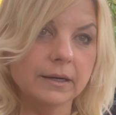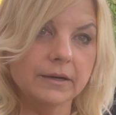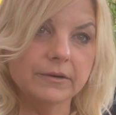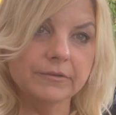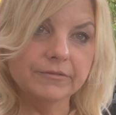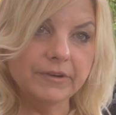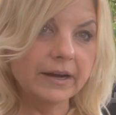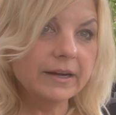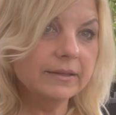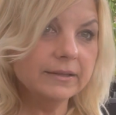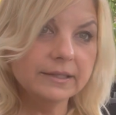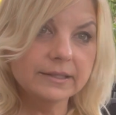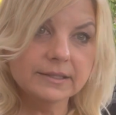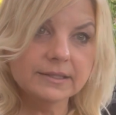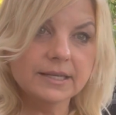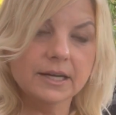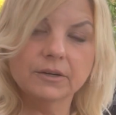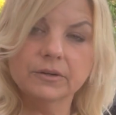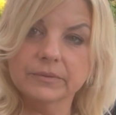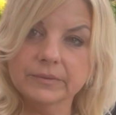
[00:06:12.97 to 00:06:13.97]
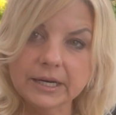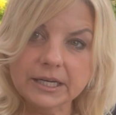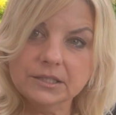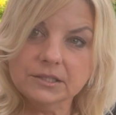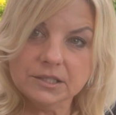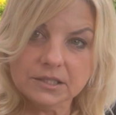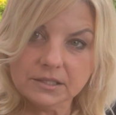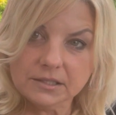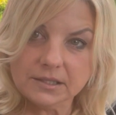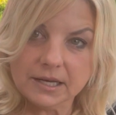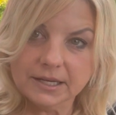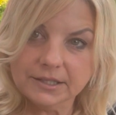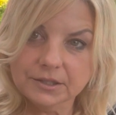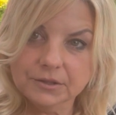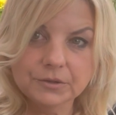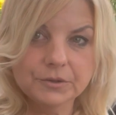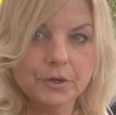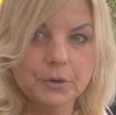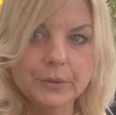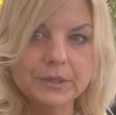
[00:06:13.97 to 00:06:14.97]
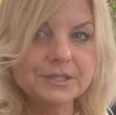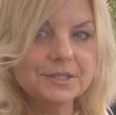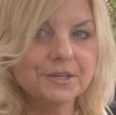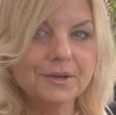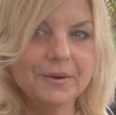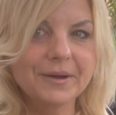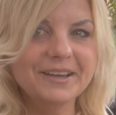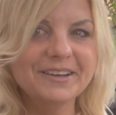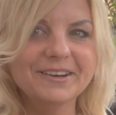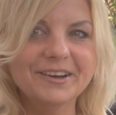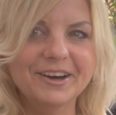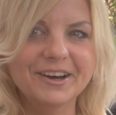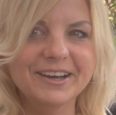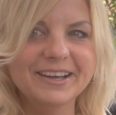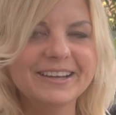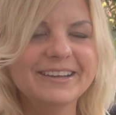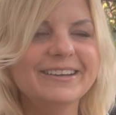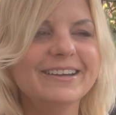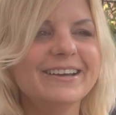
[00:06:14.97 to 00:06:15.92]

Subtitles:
frankly, it's outrageous. I don't know what's going on.